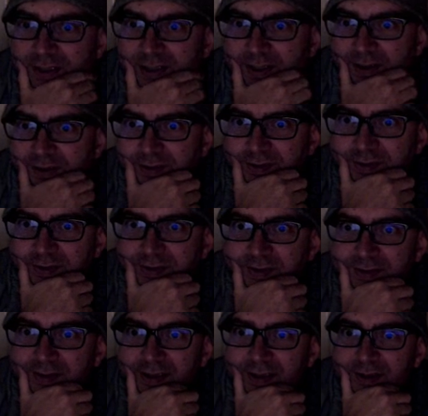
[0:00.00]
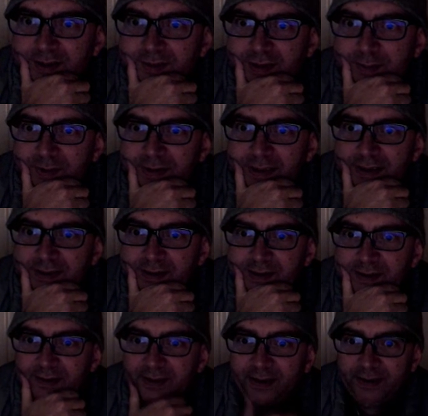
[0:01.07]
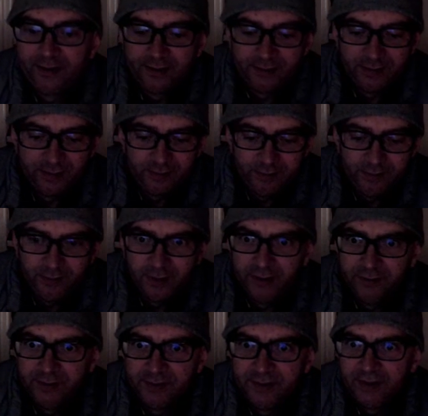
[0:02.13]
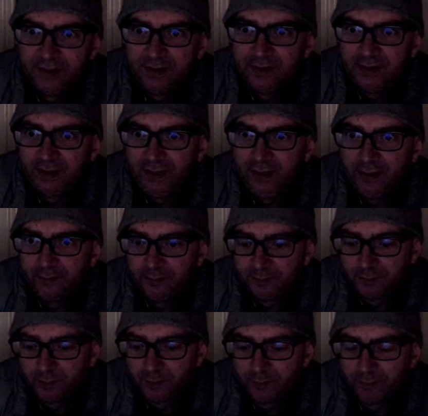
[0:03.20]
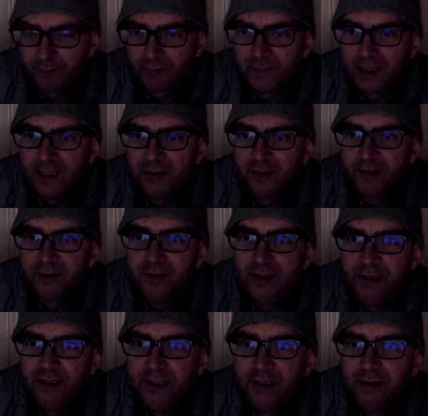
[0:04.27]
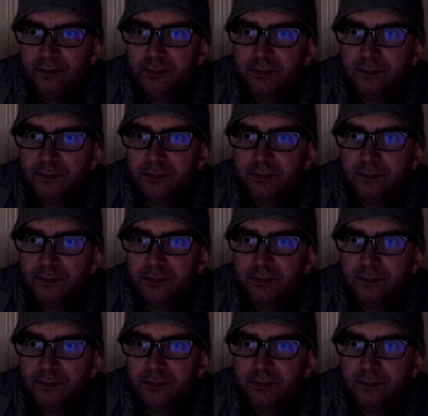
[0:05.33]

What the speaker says: here is a 6, right? Well, there's our 6, so we've got to have a 6 here and 3 there.